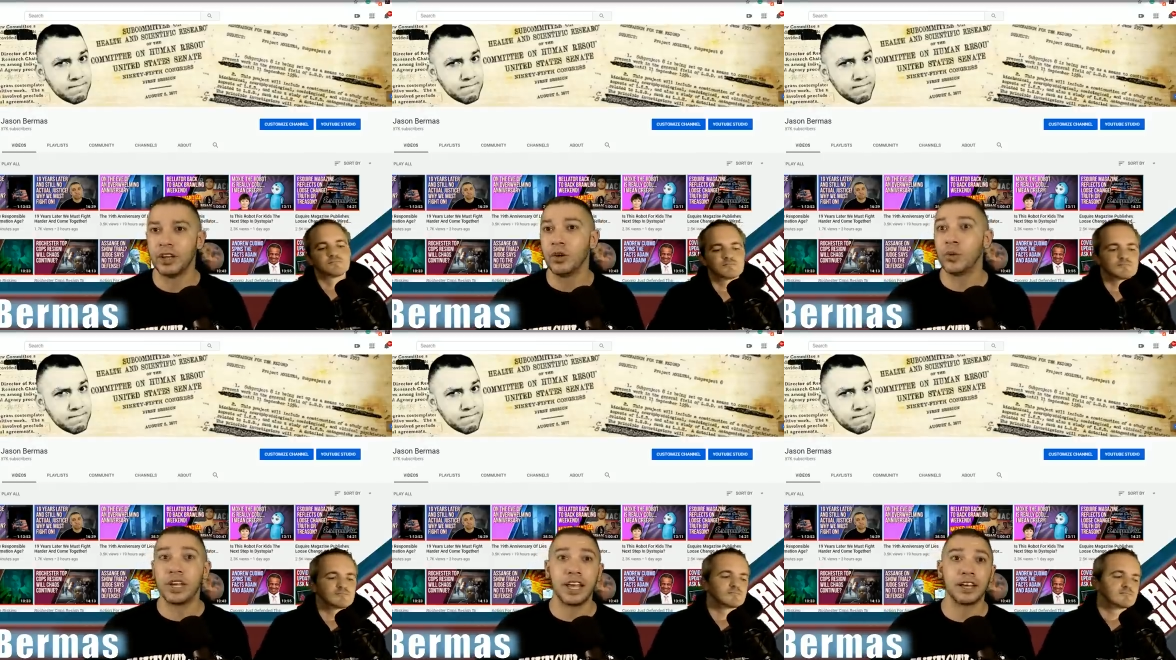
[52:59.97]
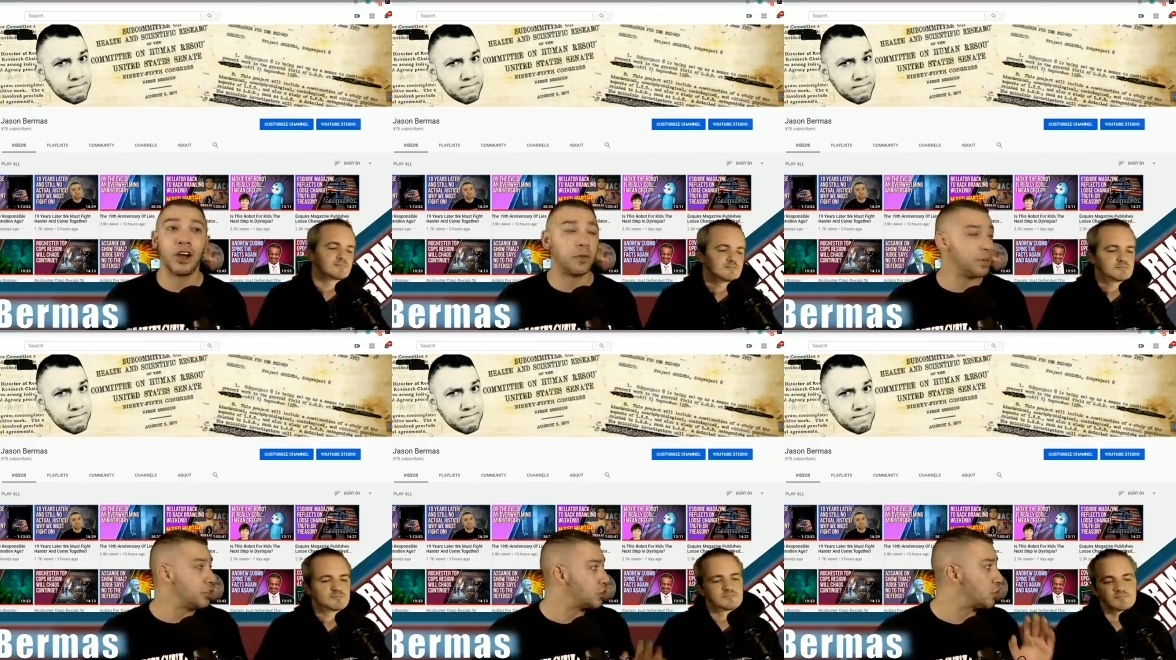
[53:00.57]
Speaker 1: We can't all be
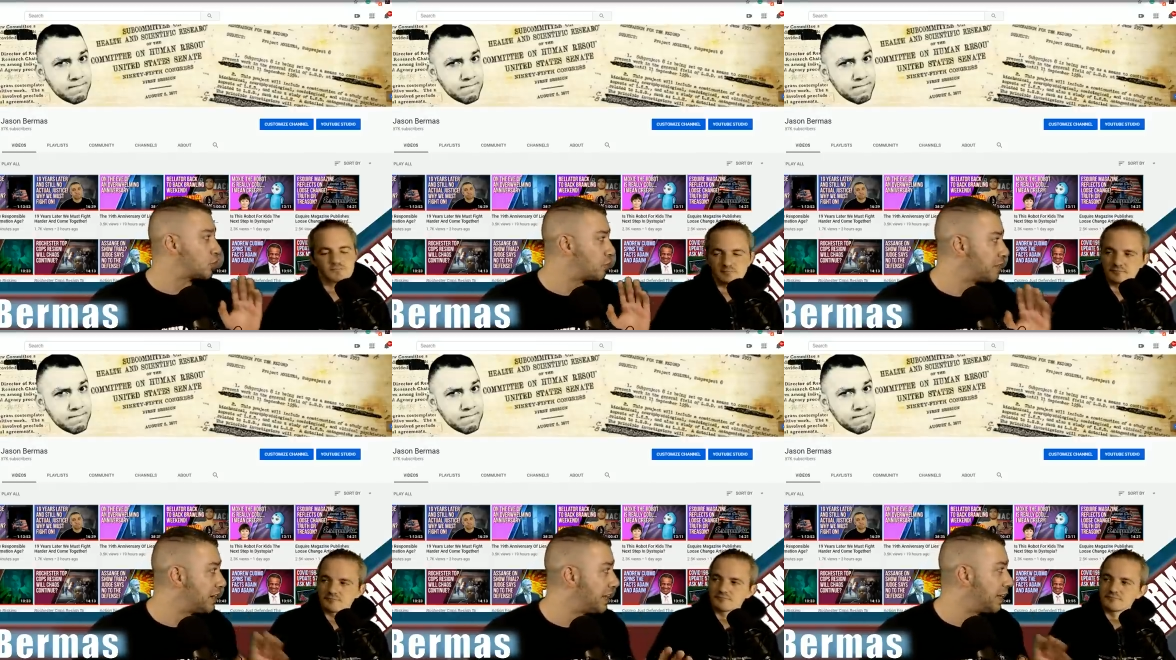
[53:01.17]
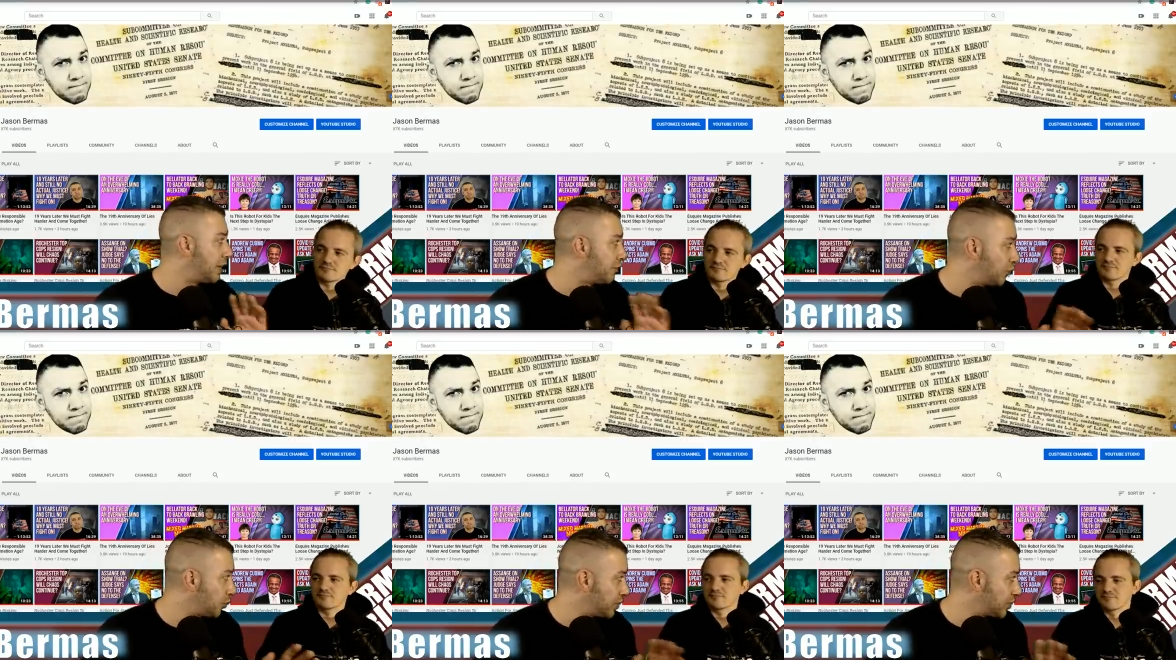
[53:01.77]
social media
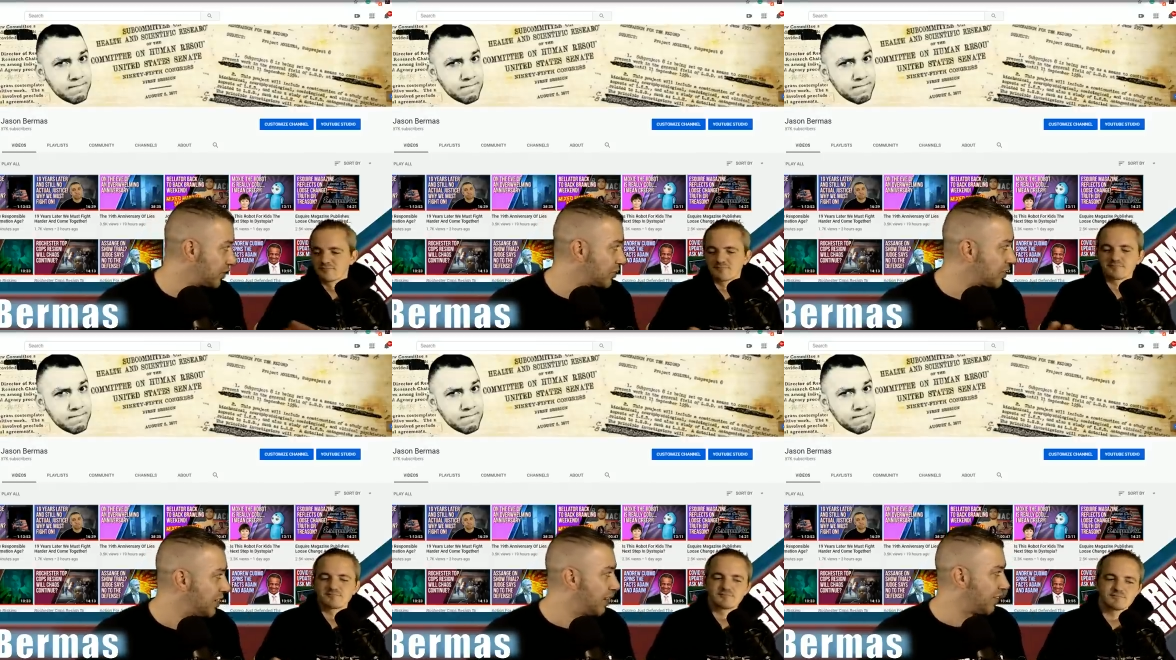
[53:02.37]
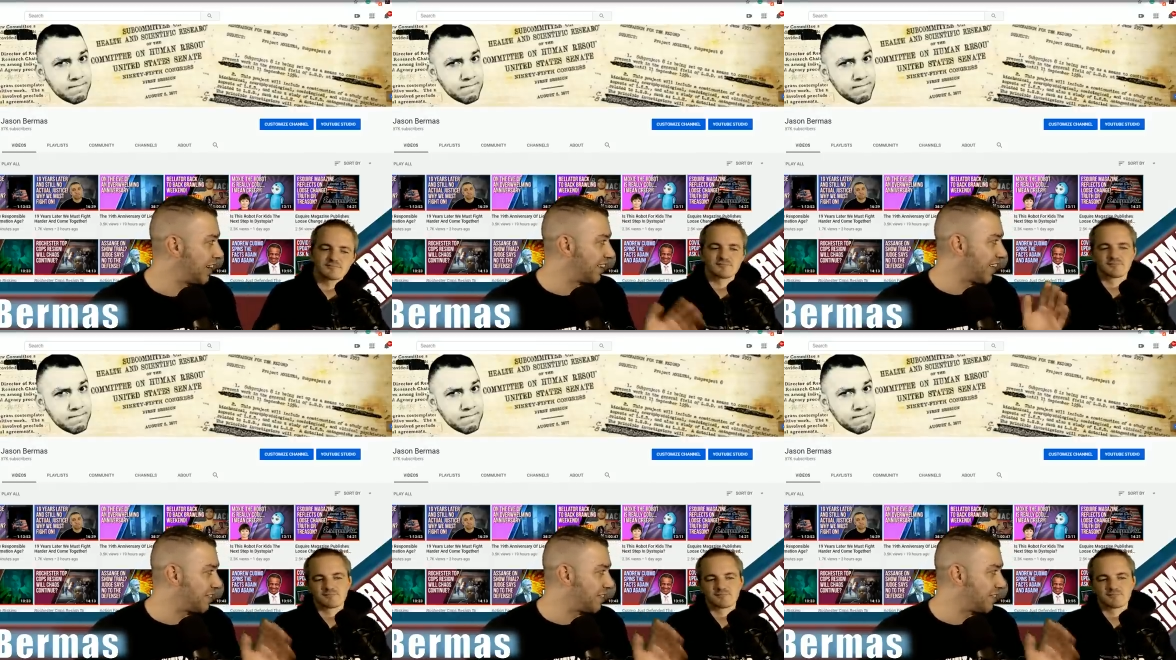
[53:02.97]
influencers. We can't all have a